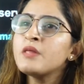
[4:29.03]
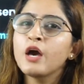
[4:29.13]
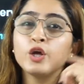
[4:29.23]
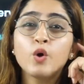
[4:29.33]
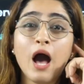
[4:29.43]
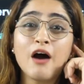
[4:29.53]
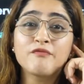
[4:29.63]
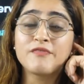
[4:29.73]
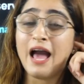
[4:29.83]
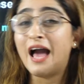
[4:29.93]
you
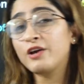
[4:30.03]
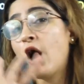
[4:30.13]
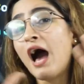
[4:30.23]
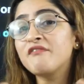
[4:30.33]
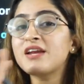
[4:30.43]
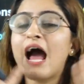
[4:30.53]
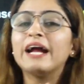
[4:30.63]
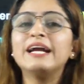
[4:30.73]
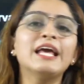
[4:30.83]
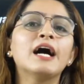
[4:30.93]
have an
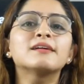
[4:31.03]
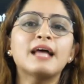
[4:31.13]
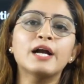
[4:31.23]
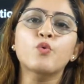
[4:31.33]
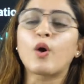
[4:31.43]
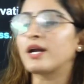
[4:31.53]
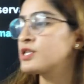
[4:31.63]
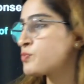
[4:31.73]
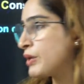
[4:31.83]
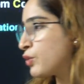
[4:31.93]
idea that what is
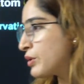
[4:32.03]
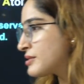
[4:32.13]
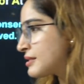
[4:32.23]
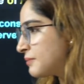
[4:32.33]
POAC?